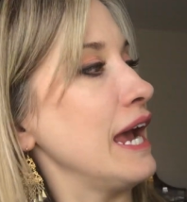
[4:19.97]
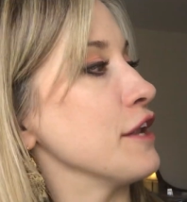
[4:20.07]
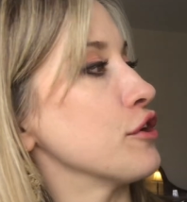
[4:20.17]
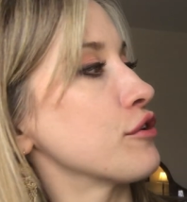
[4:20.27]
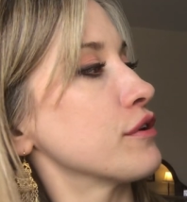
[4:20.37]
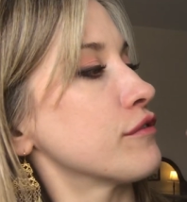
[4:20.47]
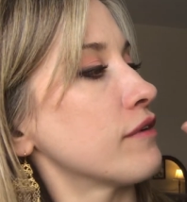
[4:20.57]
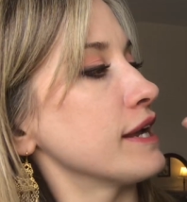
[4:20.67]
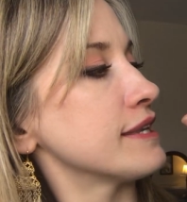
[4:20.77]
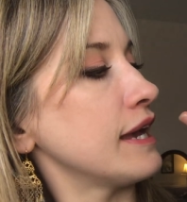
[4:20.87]
And you're going to
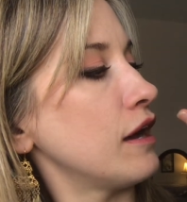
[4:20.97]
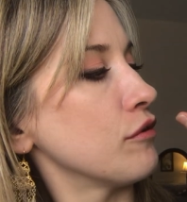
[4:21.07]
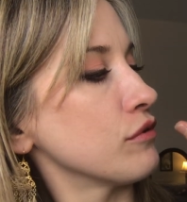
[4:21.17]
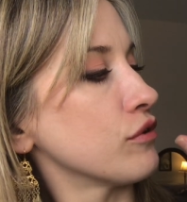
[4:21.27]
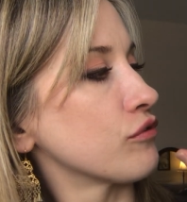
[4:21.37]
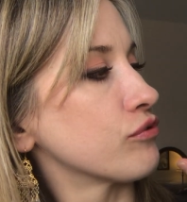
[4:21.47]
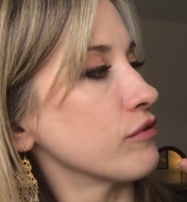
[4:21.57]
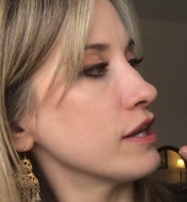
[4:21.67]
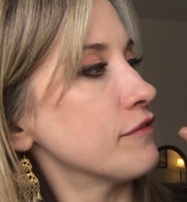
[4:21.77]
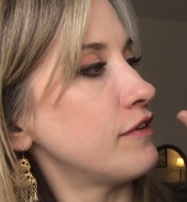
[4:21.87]
write down your
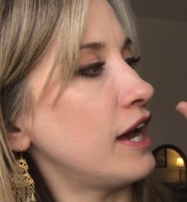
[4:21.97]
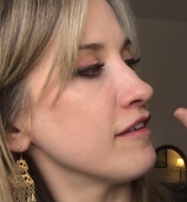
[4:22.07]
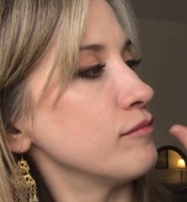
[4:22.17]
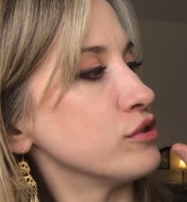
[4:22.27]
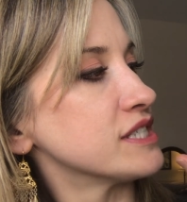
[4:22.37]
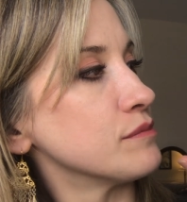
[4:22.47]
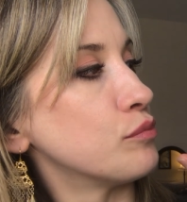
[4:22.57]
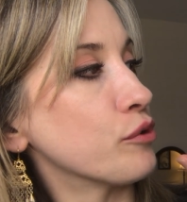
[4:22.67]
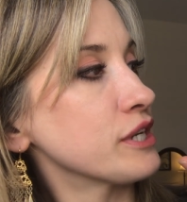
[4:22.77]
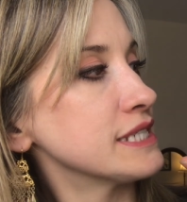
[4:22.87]
3 to 5 most
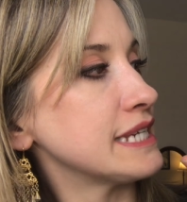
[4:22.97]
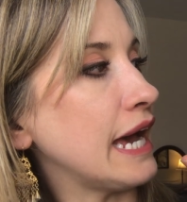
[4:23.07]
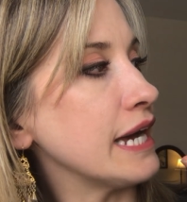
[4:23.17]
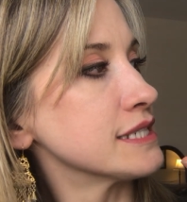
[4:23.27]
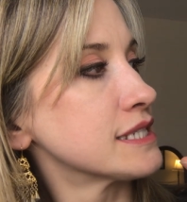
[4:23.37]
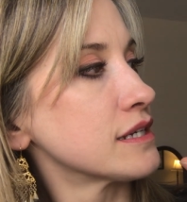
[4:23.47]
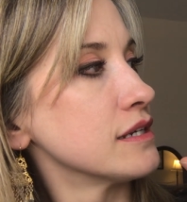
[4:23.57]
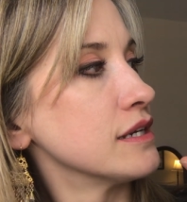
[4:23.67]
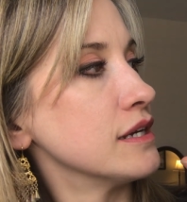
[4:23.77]
important tasks.